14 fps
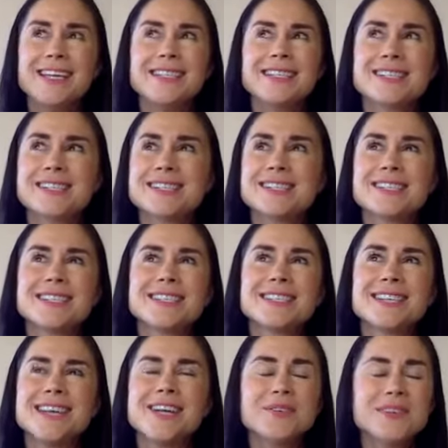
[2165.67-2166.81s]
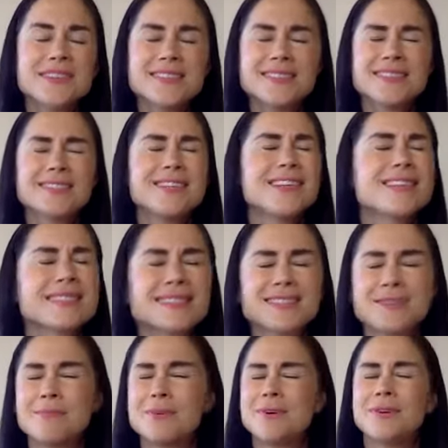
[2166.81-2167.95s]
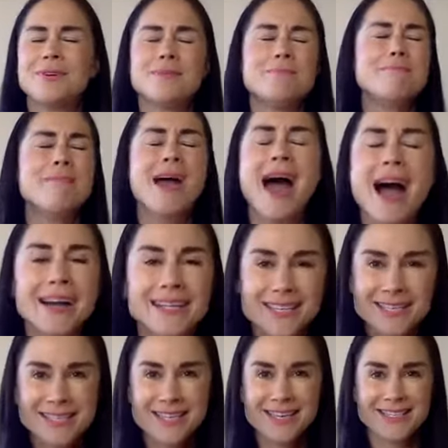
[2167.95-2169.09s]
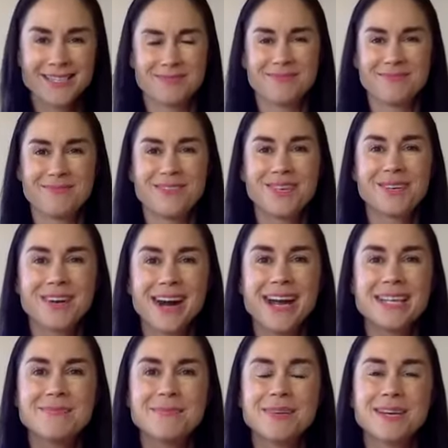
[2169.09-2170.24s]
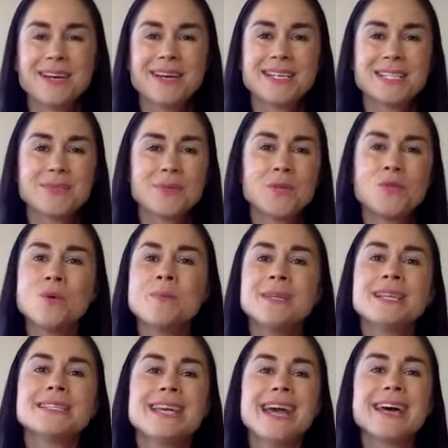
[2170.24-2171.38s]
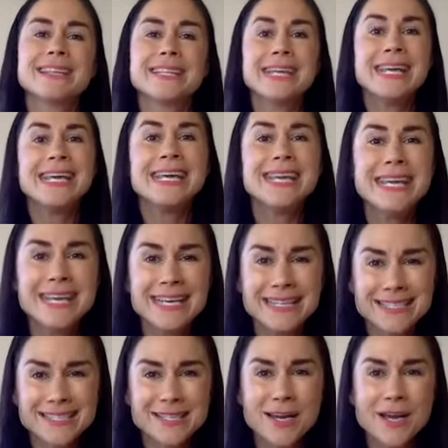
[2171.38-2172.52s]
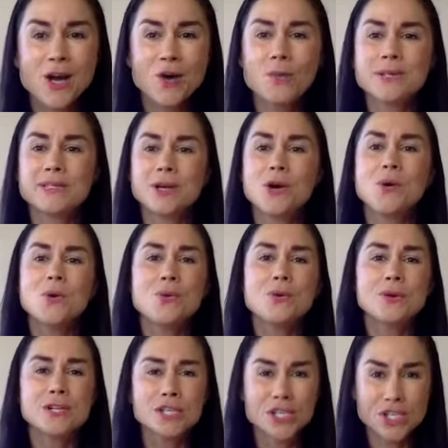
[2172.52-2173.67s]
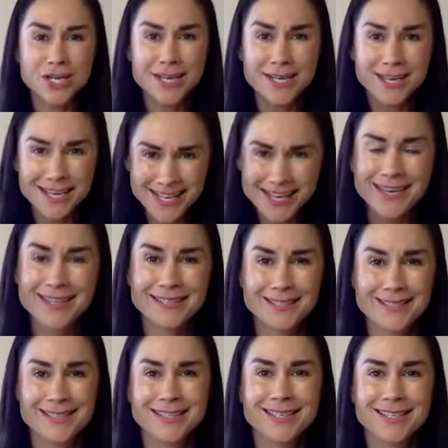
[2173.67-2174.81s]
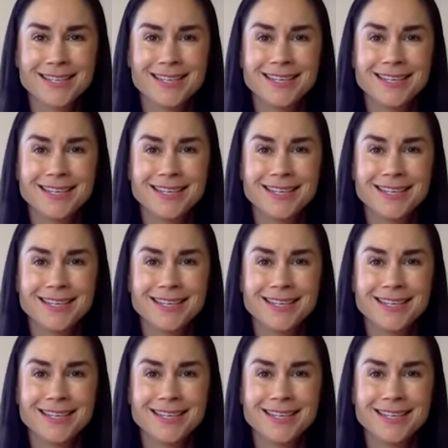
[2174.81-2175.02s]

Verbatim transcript: there's this irresistible magnetism right? Because when the woman is at ease with who she is,